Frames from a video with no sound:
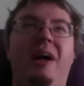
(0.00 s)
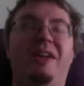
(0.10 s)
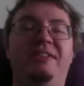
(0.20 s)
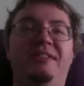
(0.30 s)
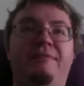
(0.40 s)

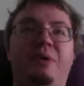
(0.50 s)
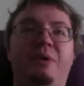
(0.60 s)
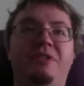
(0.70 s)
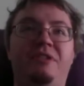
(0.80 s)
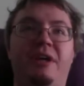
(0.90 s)
since I've
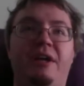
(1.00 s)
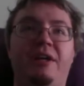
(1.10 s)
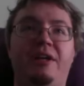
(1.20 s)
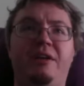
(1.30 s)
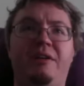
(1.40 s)
posted on
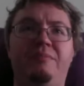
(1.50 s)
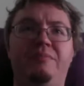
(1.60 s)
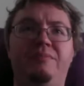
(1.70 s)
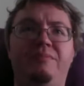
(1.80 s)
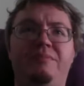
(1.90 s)
it, um,
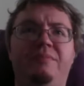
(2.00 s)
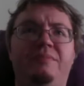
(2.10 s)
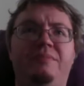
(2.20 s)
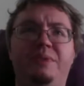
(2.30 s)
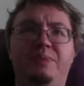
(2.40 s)

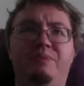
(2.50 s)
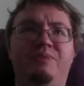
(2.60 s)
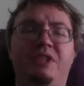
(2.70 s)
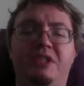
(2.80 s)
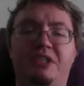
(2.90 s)

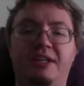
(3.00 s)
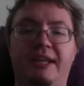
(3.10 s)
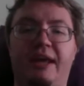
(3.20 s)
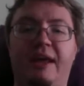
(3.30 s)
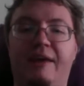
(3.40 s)
just because
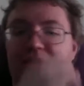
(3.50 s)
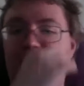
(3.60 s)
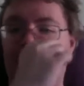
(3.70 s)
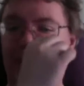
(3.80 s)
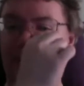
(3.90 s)
I haven't
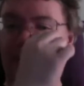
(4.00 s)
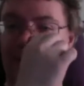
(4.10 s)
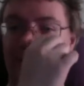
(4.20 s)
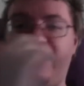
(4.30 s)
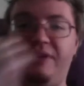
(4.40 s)
had anything
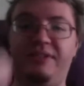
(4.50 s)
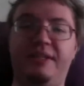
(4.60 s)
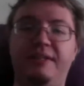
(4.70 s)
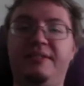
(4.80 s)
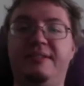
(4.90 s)
come out
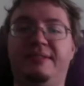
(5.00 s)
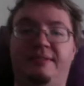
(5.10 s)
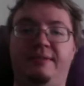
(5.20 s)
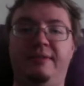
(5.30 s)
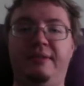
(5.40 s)
since
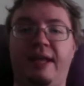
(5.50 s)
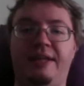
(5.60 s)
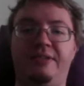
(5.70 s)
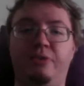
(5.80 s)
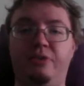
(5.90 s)
the last Noricin